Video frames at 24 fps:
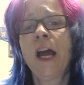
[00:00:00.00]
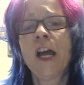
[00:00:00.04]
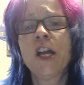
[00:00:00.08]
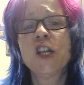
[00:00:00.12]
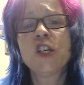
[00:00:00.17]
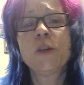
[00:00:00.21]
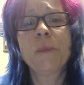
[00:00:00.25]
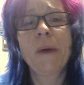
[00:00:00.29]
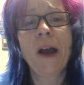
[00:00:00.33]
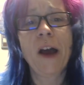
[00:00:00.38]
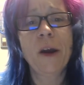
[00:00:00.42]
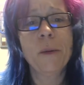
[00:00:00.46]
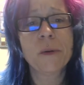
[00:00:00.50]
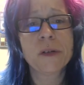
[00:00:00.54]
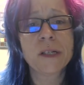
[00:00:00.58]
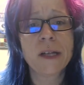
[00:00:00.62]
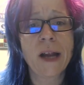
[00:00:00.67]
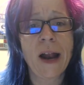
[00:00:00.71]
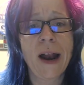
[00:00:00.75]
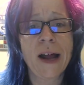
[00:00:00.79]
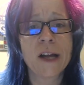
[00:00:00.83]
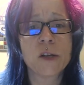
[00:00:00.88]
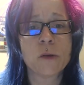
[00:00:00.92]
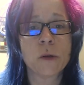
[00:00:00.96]
To be one hundred percent
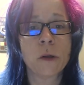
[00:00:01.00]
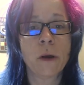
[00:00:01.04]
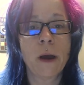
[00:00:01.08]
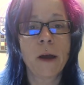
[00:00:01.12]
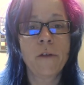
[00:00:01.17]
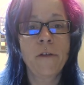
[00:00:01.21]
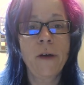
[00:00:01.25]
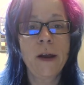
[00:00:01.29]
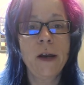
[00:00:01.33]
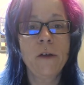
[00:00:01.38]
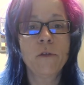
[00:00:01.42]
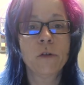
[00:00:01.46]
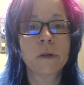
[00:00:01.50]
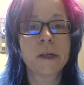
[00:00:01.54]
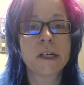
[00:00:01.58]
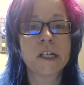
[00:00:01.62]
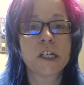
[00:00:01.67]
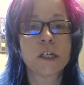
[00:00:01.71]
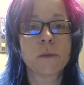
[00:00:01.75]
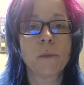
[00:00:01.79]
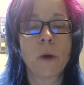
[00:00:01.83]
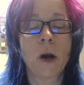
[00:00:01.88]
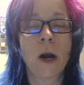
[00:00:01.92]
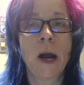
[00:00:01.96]
honest with you, I find it really
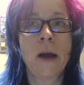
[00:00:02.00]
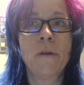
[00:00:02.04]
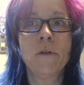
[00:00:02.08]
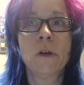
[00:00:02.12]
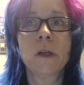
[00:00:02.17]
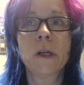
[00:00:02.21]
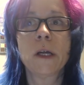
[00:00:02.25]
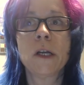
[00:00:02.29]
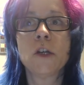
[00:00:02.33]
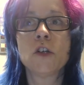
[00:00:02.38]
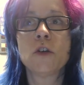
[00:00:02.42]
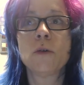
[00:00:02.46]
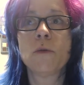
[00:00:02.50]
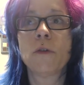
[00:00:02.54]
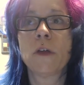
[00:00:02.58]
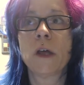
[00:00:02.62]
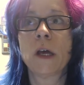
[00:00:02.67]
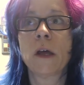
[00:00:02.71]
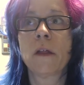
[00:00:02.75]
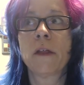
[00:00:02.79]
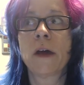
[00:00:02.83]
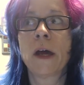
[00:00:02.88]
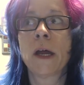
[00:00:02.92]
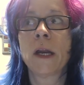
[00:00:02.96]
smart. I really do
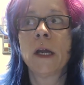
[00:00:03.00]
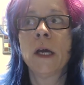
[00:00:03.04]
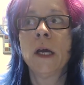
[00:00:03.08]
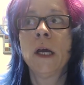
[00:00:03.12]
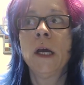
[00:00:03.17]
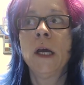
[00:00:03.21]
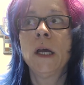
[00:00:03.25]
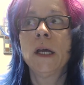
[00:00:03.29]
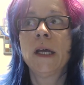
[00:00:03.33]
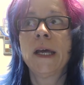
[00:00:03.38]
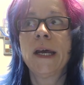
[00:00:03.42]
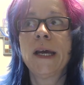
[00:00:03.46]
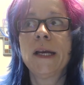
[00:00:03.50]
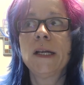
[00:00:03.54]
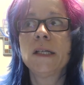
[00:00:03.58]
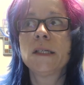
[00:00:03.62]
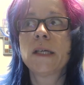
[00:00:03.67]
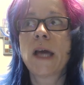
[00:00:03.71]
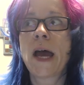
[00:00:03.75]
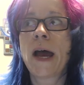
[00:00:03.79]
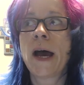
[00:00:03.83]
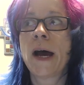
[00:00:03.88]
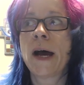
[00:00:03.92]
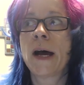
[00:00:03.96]
think that kids
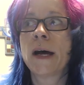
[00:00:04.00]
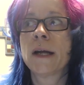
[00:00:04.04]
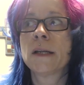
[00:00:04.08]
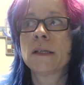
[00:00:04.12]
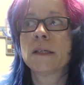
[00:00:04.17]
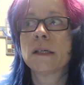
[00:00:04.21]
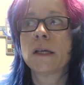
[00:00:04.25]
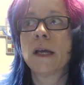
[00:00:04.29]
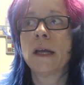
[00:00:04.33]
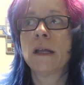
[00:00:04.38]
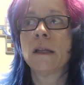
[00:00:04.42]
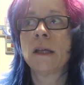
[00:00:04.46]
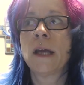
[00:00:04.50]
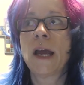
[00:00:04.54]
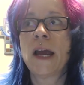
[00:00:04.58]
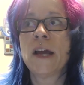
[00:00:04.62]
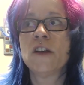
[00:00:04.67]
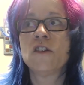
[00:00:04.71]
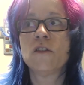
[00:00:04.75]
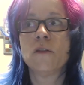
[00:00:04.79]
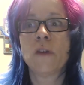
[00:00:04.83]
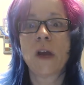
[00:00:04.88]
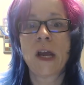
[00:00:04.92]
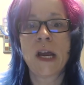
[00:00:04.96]
at the
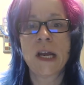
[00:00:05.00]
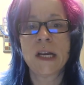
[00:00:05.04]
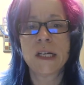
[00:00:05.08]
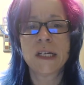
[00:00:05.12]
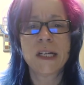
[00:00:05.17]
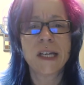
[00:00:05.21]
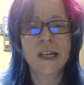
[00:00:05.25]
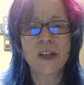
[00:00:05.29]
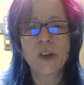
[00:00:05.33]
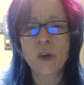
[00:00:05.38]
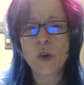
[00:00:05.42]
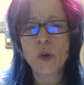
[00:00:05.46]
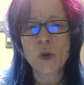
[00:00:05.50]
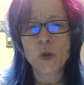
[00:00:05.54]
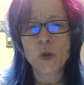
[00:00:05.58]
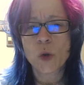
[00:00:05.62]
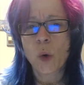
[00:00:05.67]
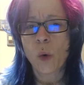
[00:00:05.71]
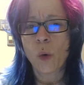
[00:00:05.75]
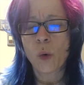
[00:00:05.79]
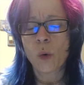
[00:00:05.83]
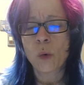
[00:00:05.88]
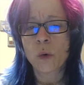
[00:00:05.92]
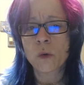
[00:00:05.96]
age of eighteen years
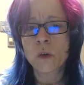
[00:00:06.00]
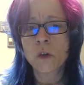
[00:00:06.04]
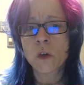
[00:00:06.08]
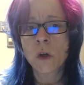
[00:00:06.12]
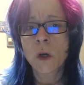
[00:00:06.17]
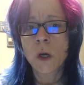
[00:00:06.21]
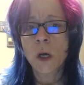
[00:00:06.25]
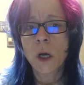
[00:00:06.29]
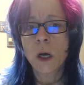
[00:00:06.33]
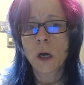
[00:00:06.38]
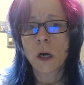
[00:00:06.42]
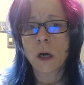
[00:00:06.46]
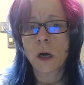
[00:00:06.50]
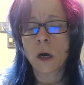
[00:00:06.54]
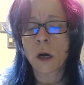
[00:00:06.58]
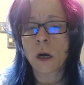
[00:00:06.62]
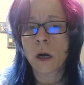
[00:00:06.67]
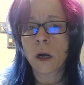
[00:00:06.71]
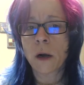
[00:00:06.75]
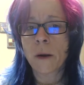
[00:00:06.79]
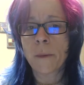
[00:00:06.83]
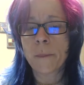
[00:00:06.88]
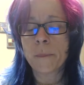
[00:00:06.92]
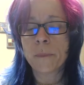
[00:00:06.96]
old,
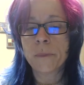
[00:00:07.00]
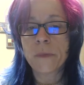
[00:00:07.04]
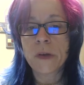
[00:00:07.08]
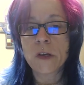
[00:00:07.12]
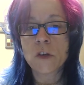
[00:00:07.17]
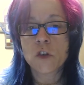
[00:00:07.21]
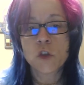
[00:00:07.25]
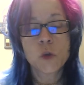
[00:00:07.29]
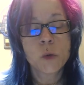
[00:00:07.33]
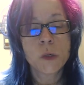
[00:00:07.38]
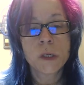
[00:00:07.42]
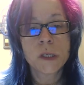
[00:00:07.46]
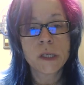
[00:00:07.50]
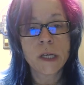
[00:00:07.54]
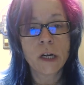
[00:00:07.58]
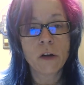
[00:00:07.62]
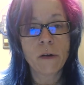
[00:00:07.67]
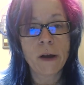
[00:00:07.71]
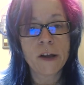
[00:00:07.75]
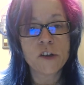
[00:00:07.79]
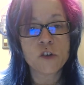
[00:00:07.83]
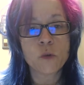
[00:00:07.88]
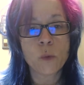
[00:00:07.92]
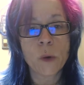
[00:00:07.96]
um, as soon as they
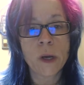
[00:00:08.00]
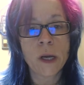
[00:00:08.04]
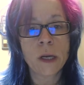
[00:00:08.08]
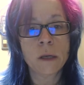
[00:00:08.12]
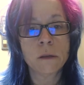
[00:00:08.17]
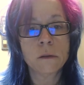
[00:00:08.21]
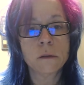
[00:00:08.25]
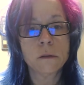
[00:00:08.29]
graduate